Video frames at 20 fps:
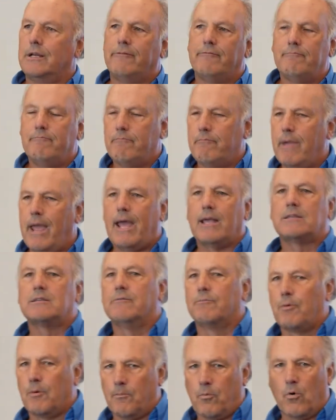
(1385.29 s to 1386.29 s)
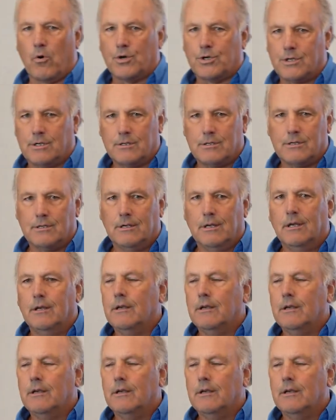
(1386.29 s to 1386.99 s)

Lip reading: of massive proportions.